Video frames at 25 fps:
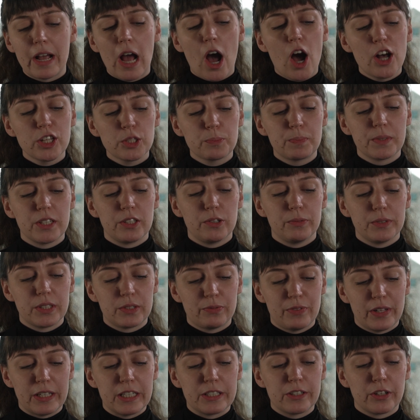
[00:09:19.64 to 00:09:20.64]
hospital
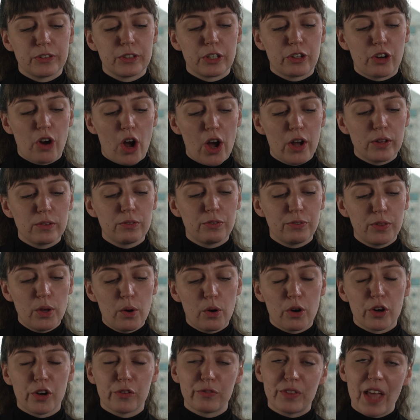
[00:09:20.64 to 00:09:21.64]
was fitted on the ground
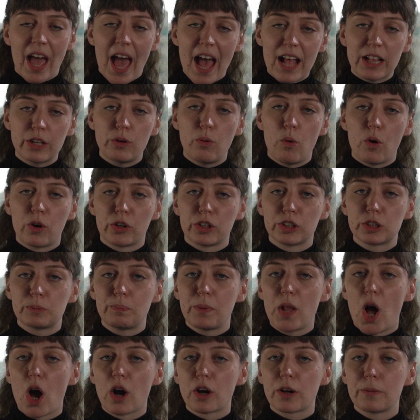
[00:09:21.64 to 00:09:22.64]
floor of the headquarters
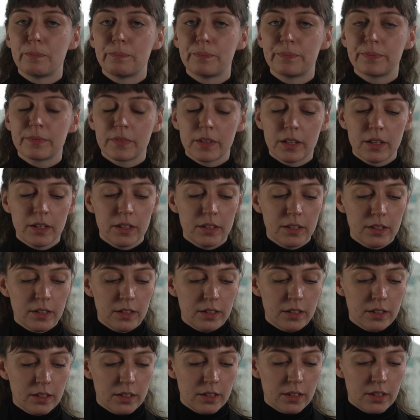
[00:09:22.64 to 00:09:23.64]
block.
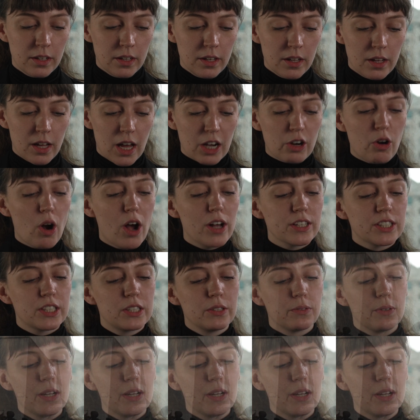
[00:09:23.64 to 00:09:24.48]
Across the